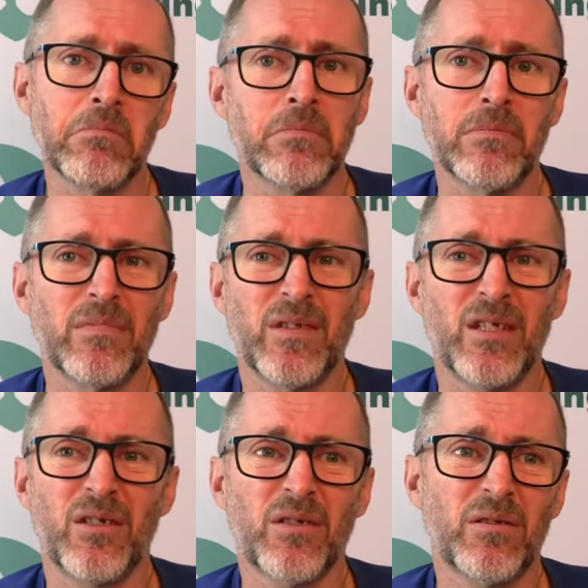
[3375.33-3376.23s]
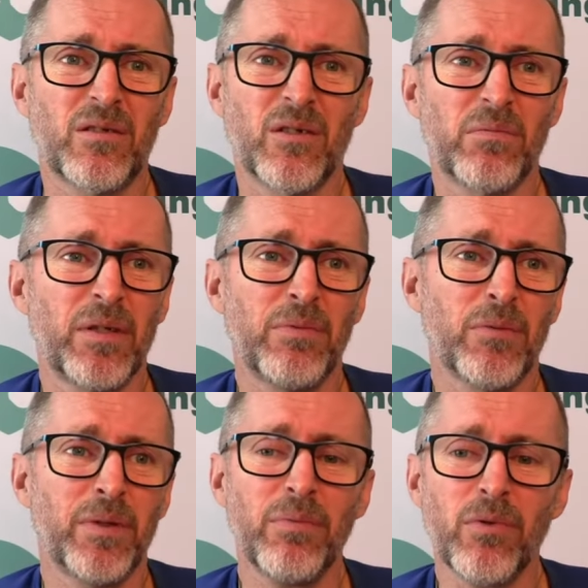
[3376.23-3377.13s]
they're just not
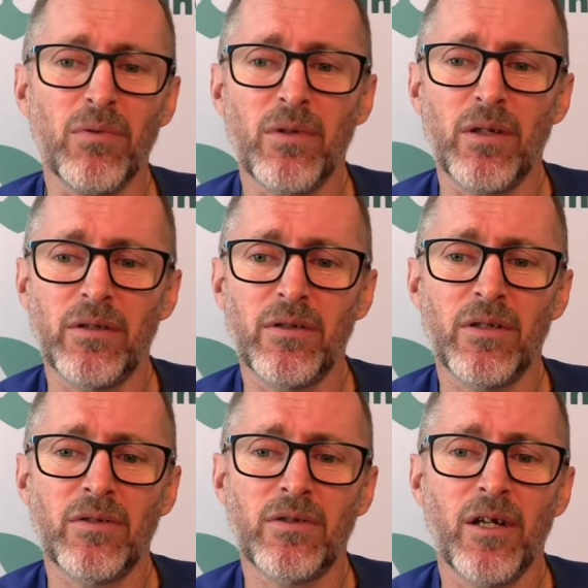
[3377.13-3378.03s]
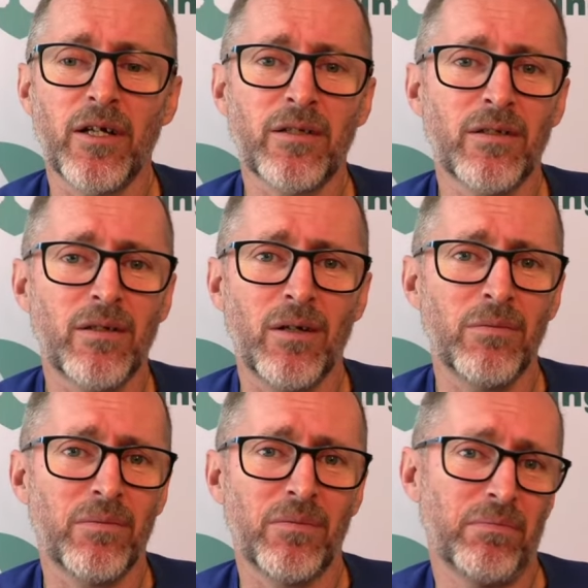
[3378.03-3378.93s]
people. And it's like,
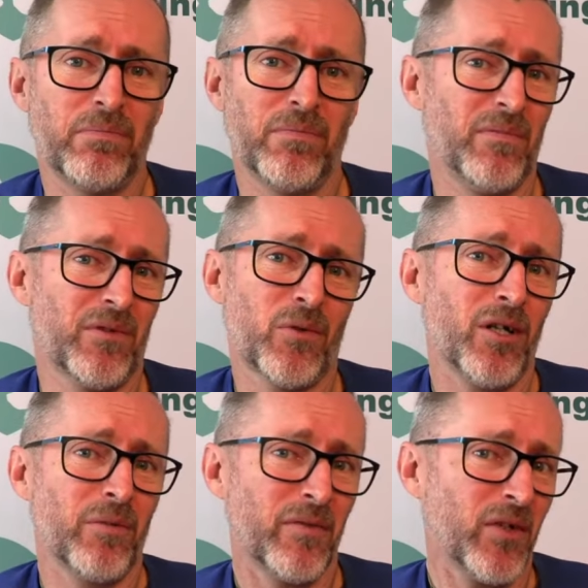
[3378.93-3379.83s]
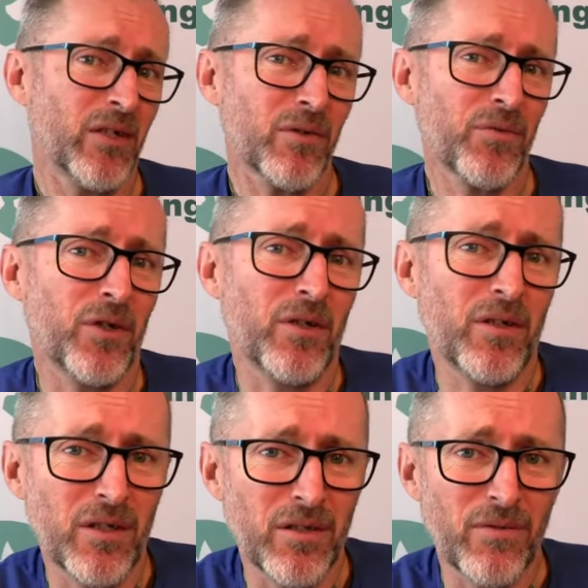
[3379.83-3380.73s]
I'm quite a bit of an introvert.
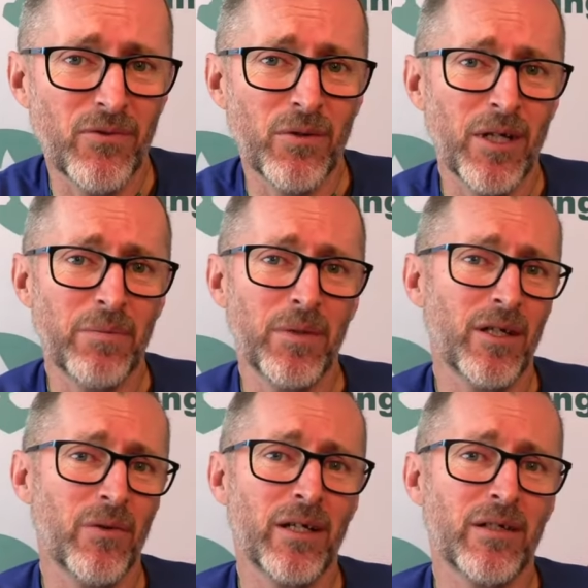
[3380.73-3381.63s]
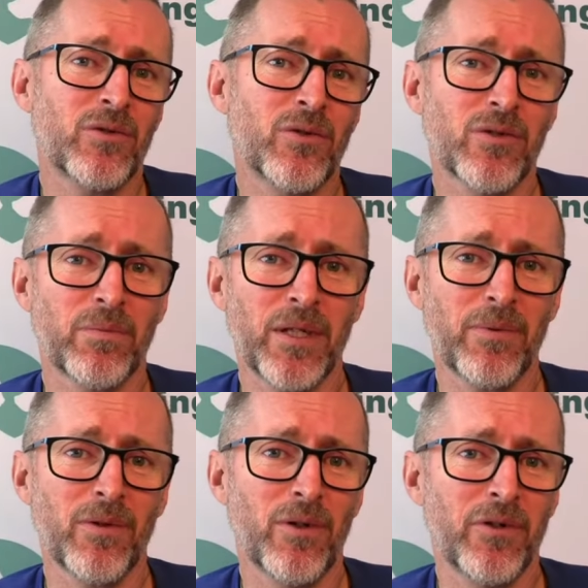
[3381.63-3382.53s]
And if you made me go out and talk to people
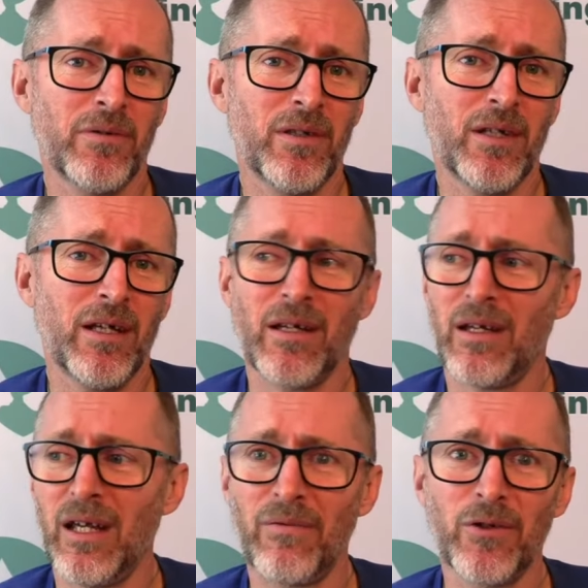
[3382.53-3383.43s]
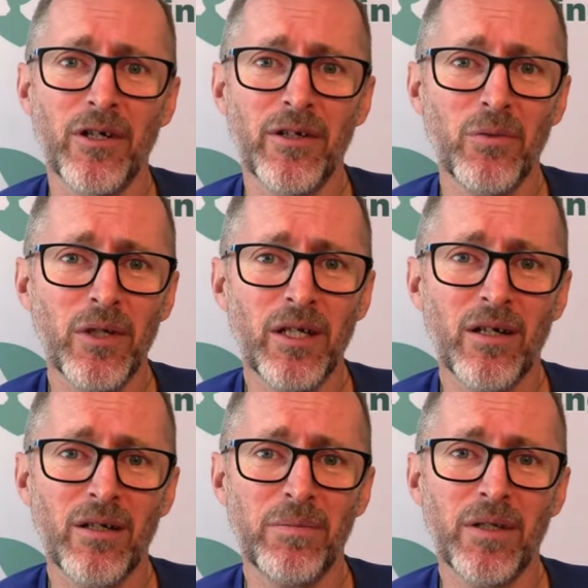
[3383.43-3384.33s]
all every night of the week,
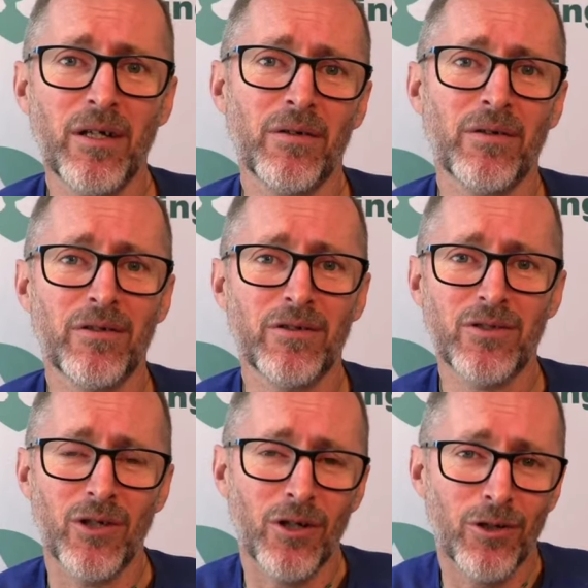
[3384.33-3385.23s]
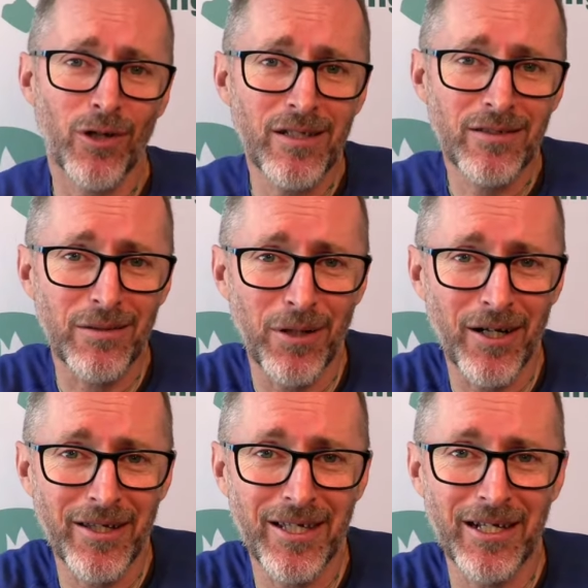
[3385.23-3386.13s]
I'd be going stir crazy by
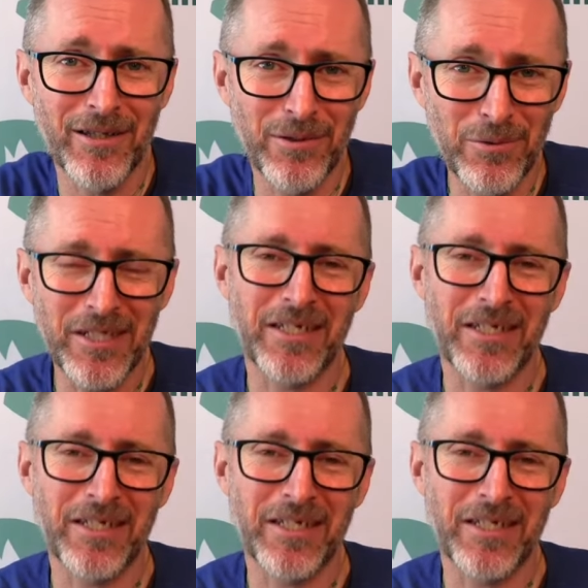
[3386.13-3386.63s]
the end of the week.